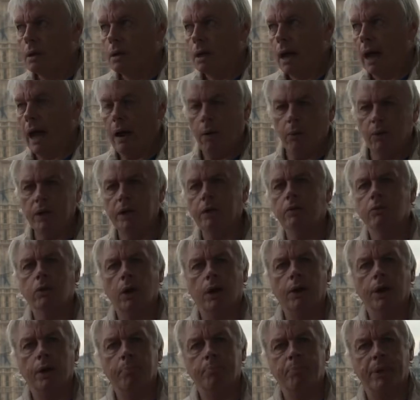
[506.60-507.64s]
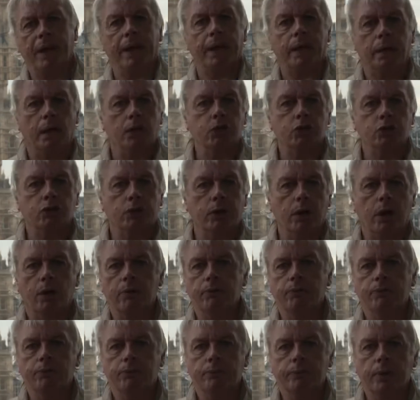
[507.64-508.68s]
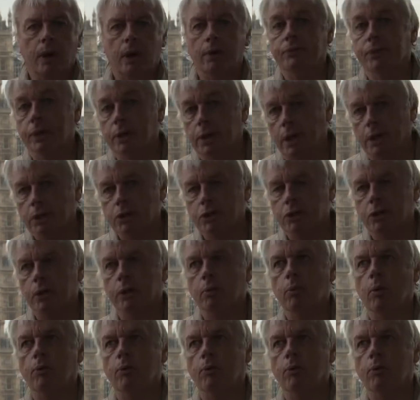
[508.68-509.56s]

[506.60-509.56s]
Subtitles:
how are you going to pick country after country?